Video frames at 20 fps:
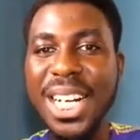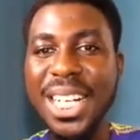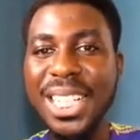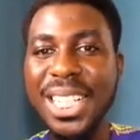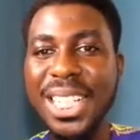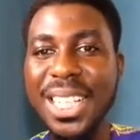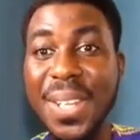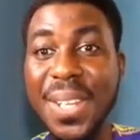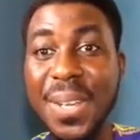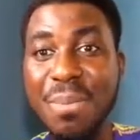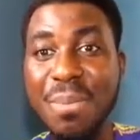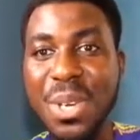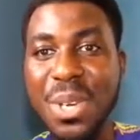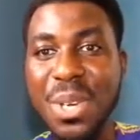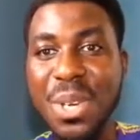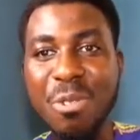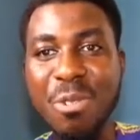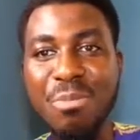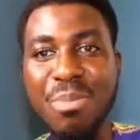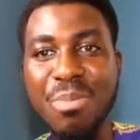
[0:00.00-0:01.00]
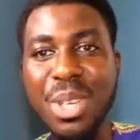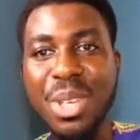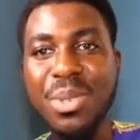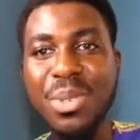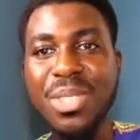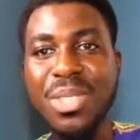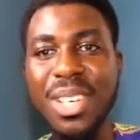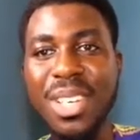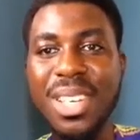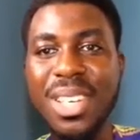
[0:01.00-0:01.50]
Academic of
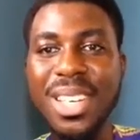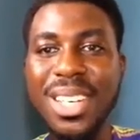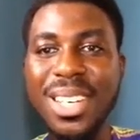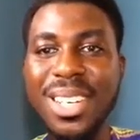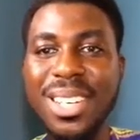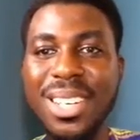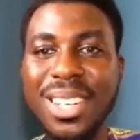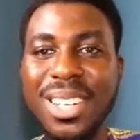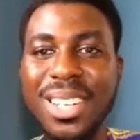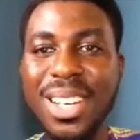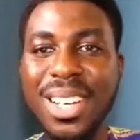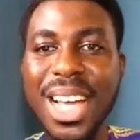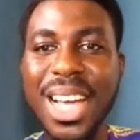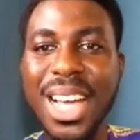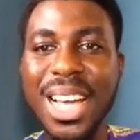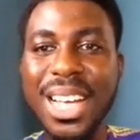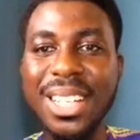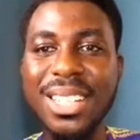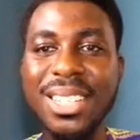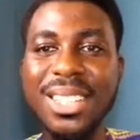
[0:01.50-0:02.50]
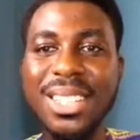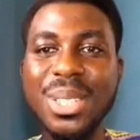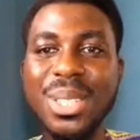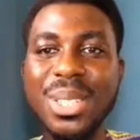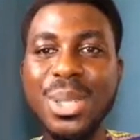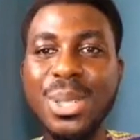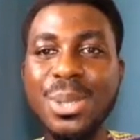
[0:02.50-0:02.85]
Music, and